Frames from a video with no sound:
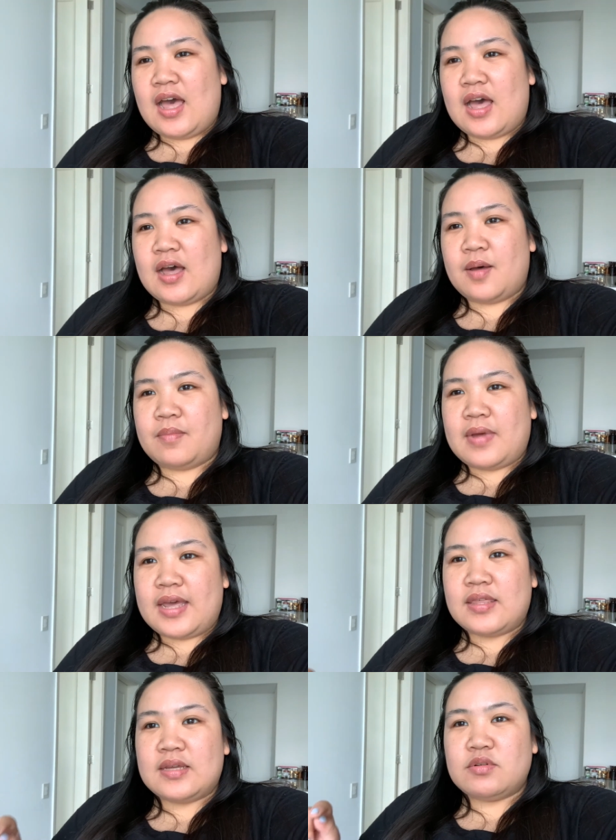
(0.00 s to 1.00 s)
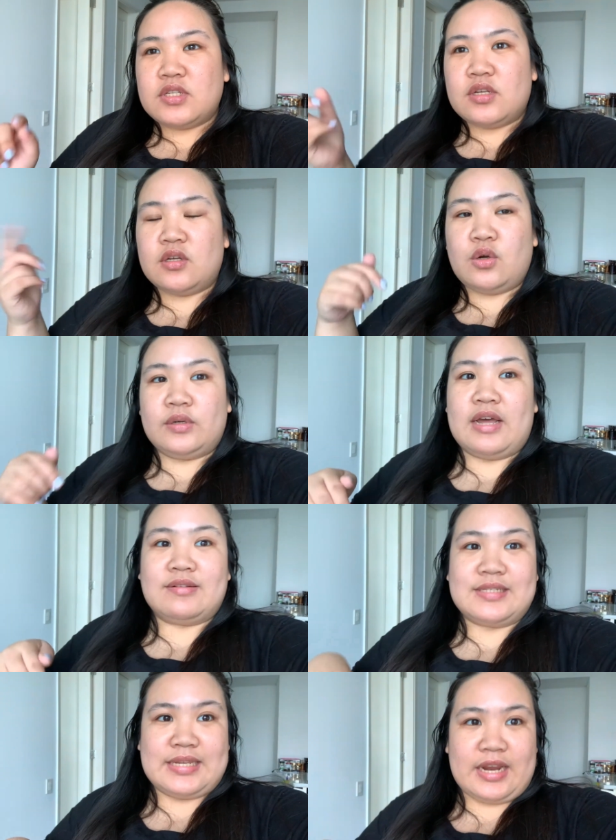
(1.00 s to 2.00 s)
I think I'm just gonna go
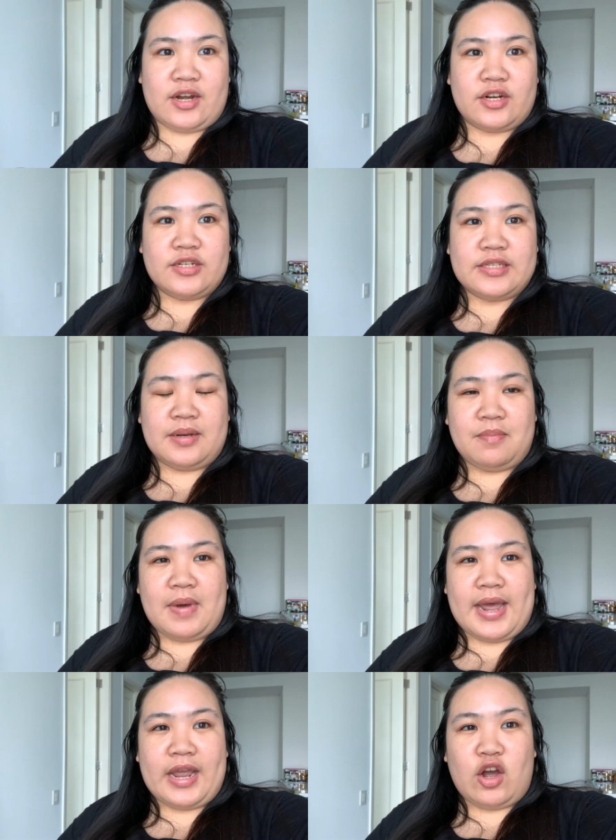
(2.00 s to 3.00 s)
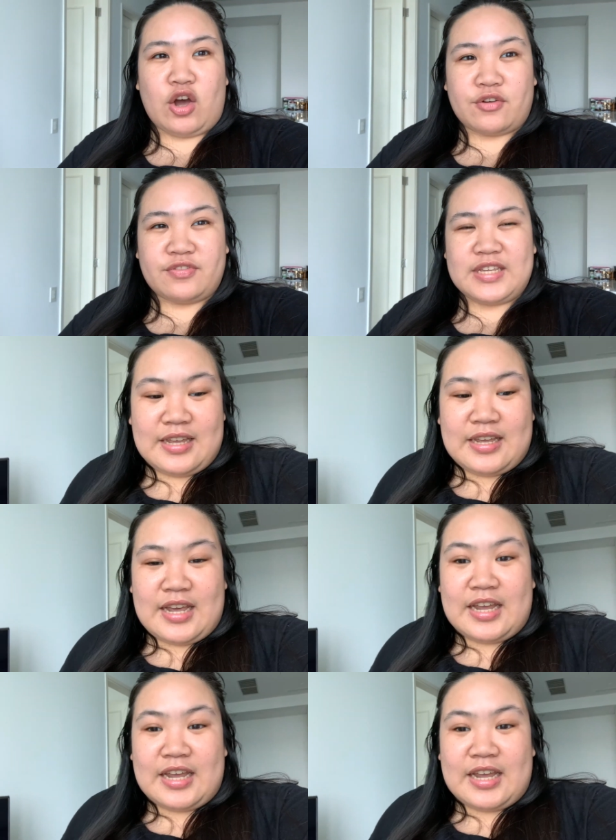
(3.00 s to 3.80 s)
downstairs and buy coffee.